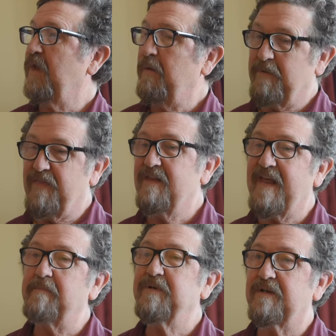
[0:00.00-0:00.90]
But then
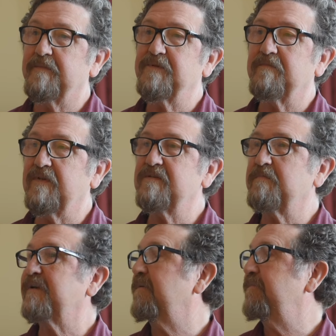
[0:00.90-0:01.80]
these
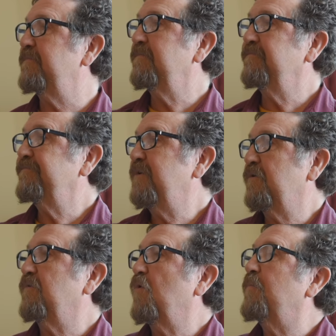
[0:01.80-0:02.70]
become,
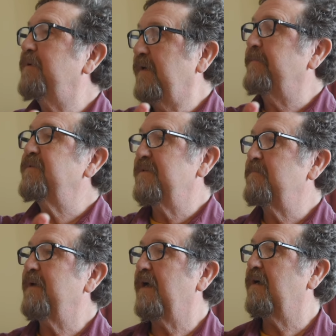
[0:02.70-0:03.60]
open up to the
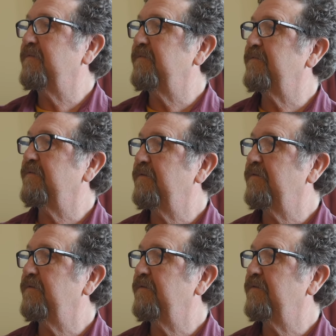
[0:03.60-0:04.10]
path.